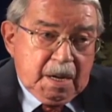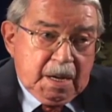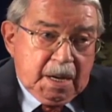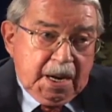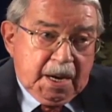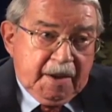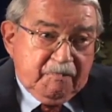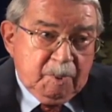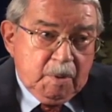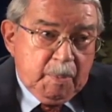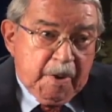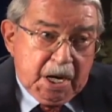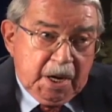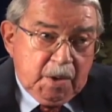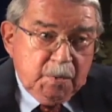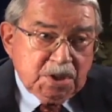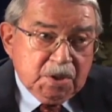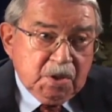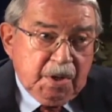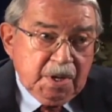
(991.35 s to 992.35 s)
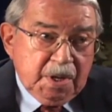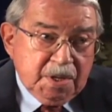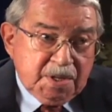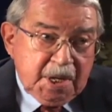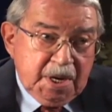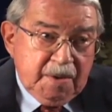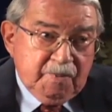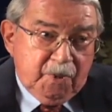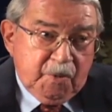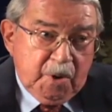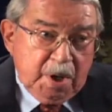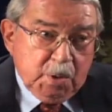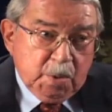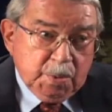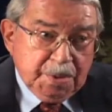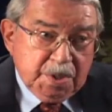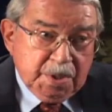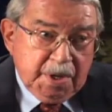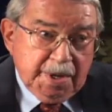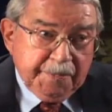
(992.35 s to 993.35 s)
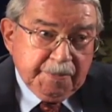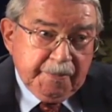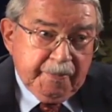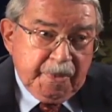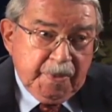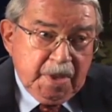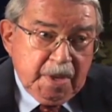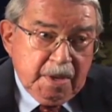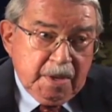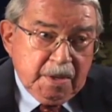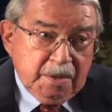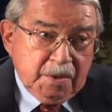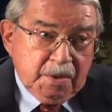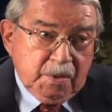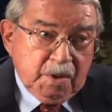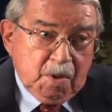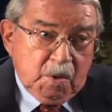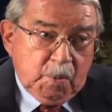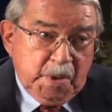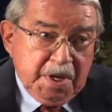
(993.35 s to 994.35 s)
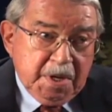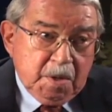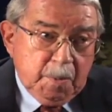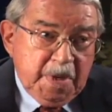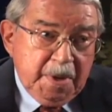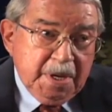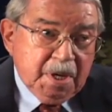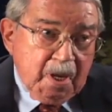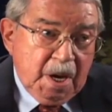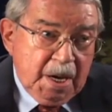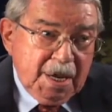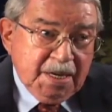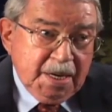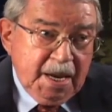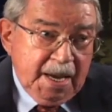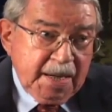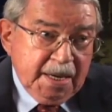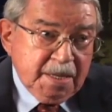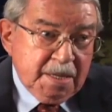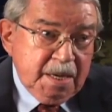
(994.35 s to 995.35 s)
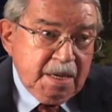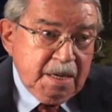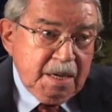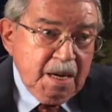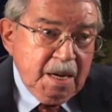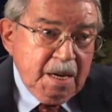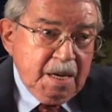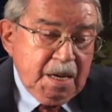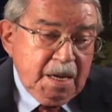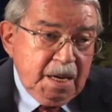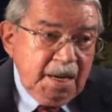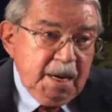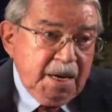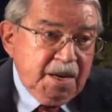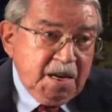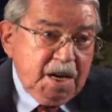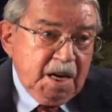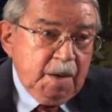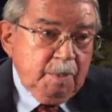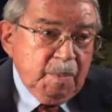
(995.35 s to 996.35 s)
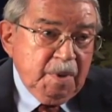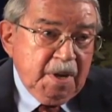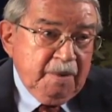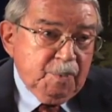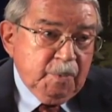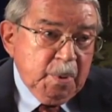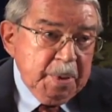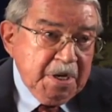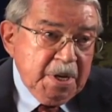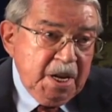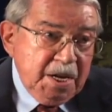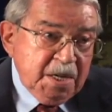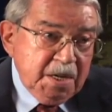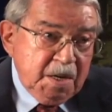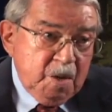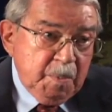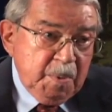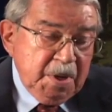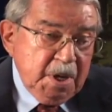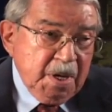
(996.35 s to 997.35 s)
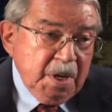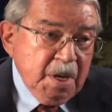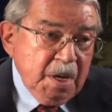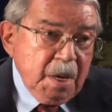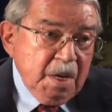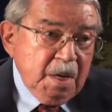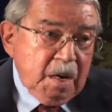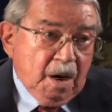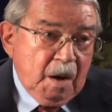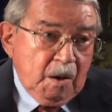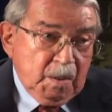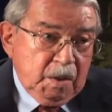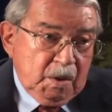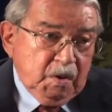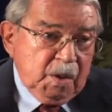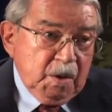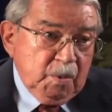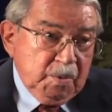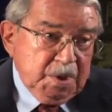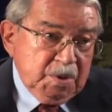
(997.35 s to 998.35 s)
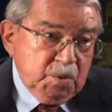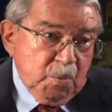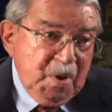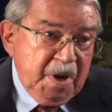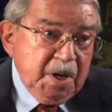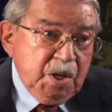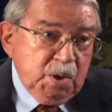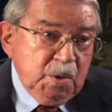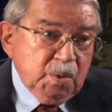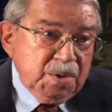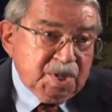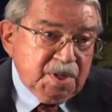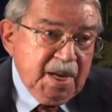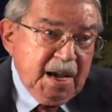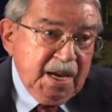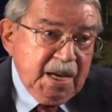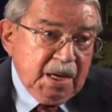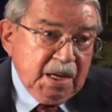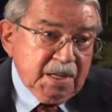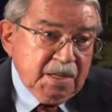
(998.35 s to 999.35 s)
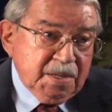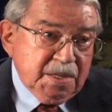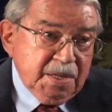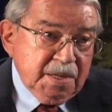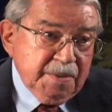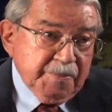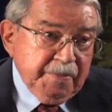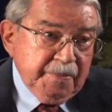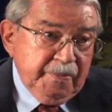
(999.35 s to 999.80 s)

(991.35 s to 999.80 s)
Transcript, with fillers: and everybody was on the same frequency, so that we could be contacted anytime if we needed to be although there was radio silence.